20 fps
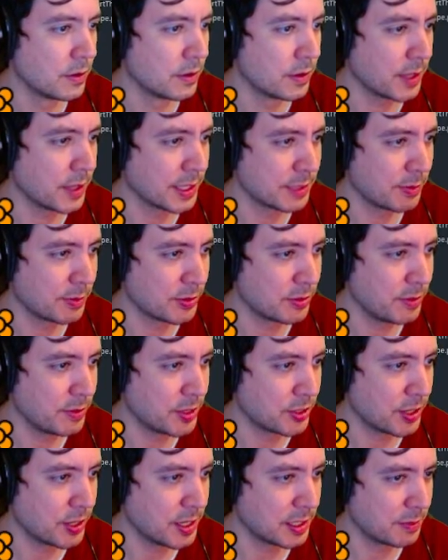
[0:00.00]
That's supposed to be
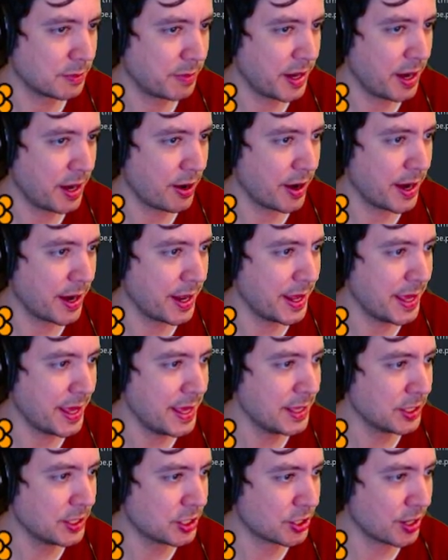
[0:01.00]
transparent, and it
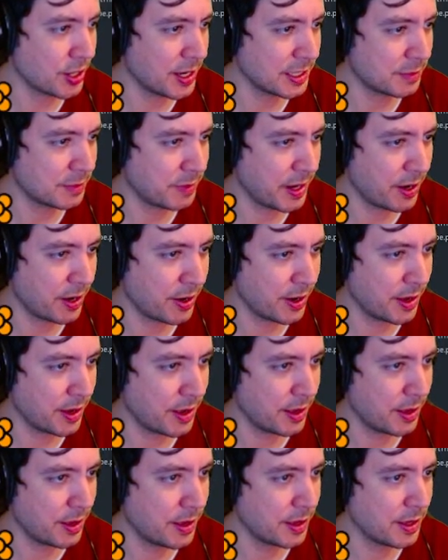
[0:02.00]
is transparent,
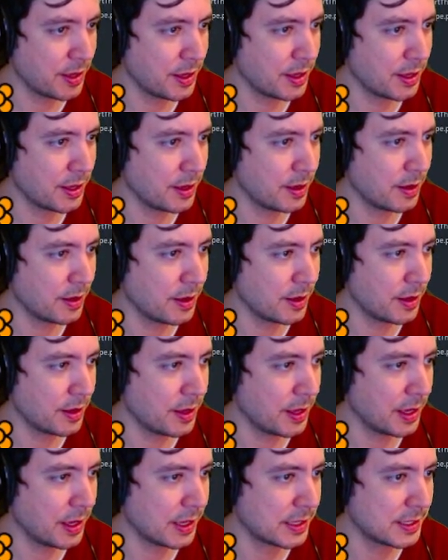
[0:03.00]

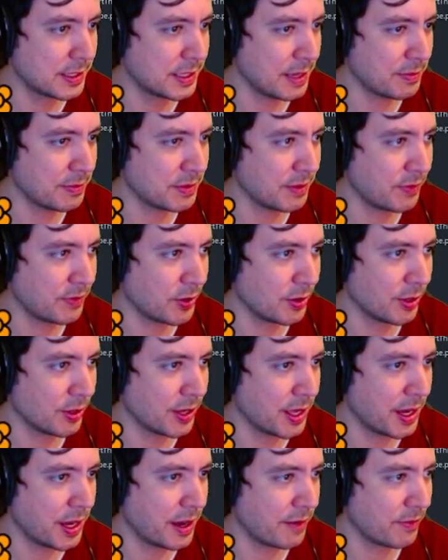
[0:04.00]
except if you're
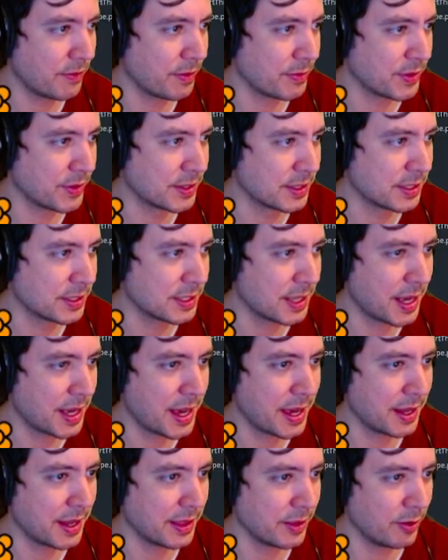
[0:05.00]
looking at it from the
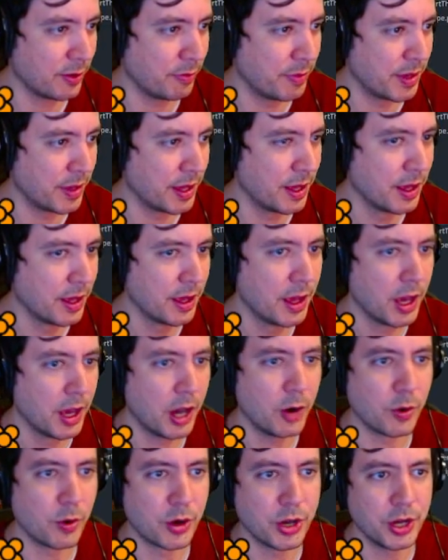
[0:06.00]
side a little bit.
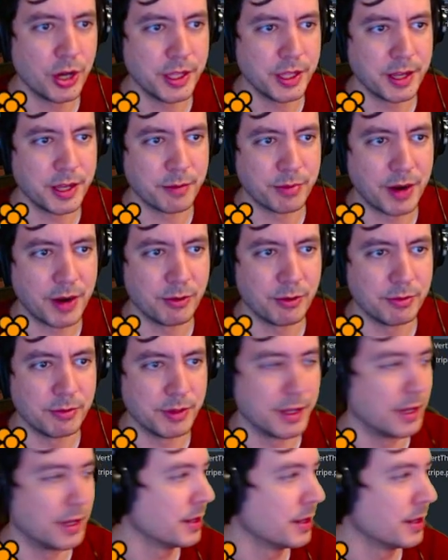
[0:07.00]
Oh, culling, probably.